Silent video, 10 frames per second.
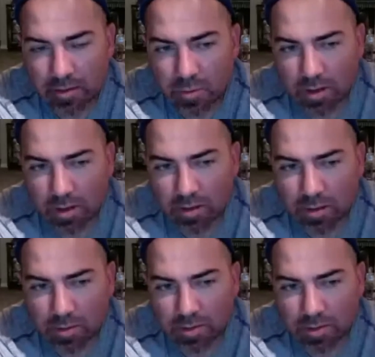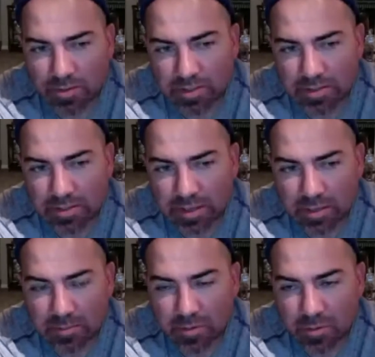Kawhi Leonard plays Jason Tatum the
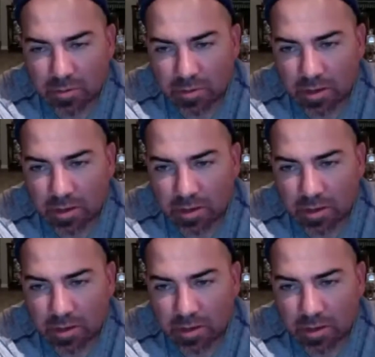whole game.